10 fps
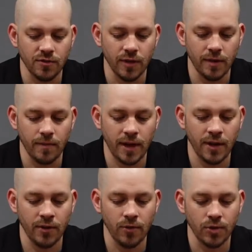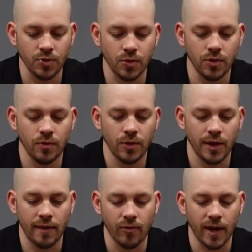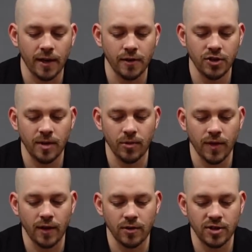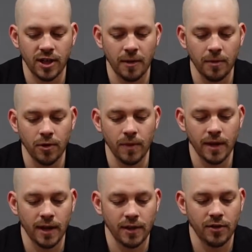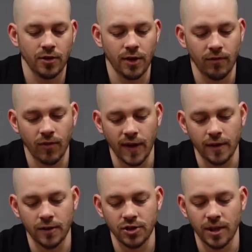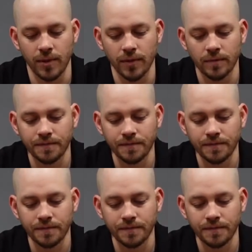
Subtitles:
right here, which will, when you have a round in the chamber, that'll stick up a little bit, letting you know you have a round in the chamber.